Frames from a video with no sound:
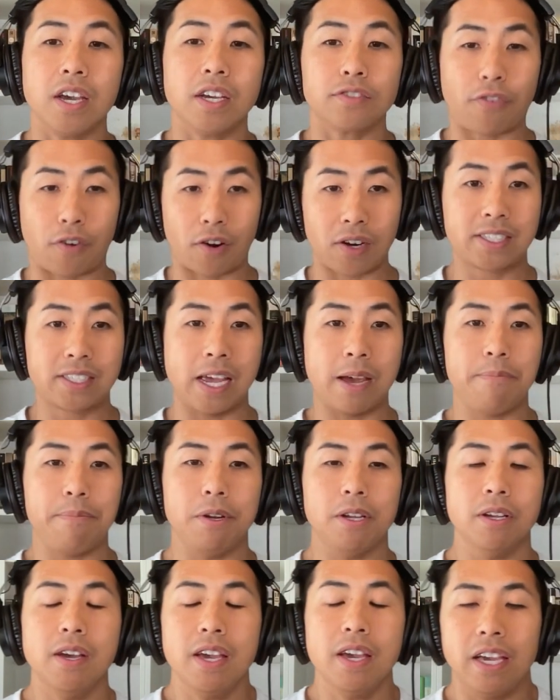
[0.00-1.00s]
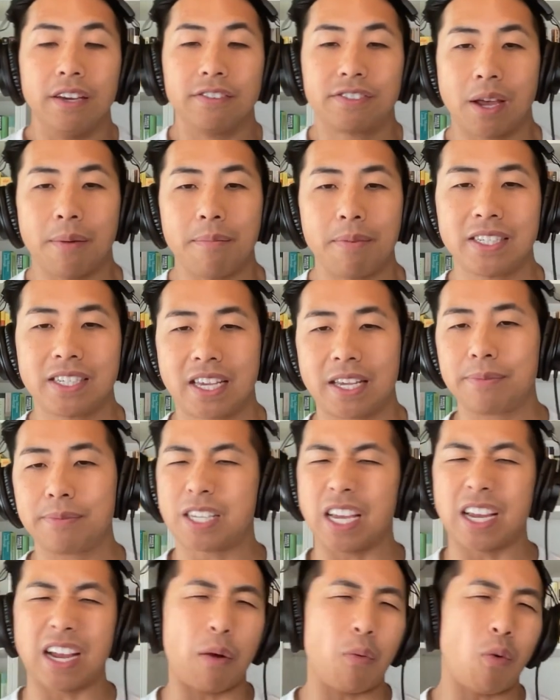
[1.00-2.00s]
For example, if somebody keeps
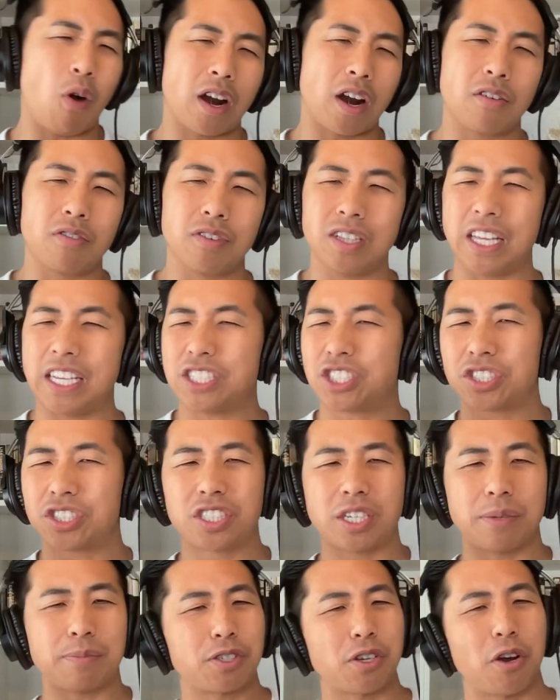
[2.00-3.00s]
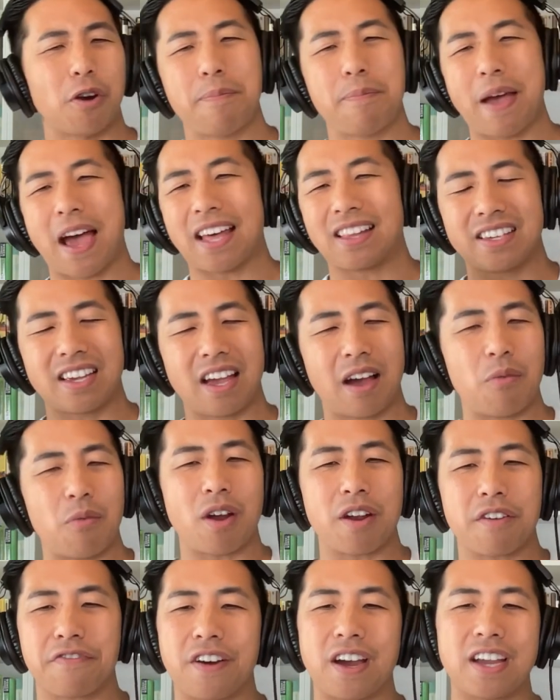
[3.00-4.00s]
saying, I want a relationship so badly, I
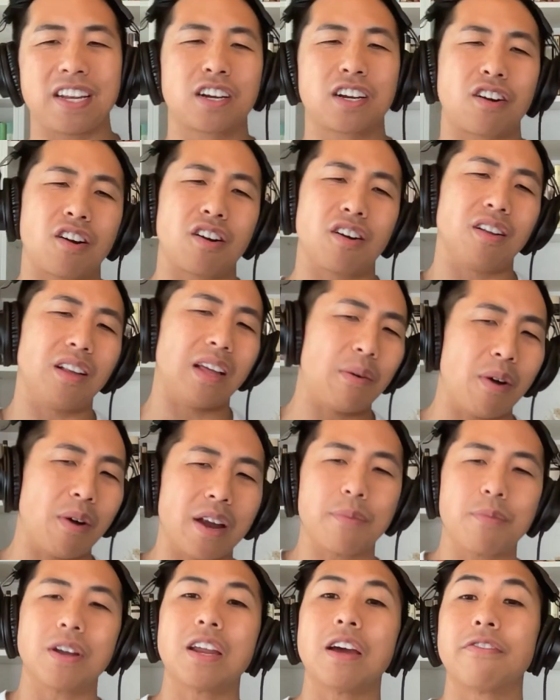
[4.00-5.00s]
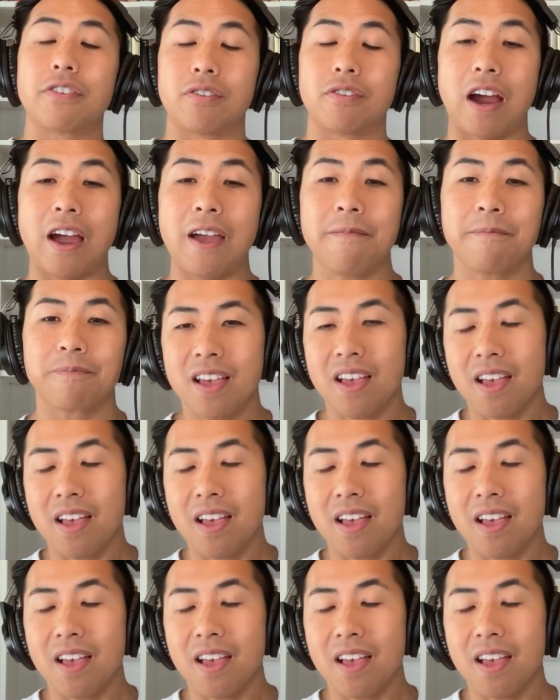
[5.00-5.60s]
want to find a girl, I want to whatever, right?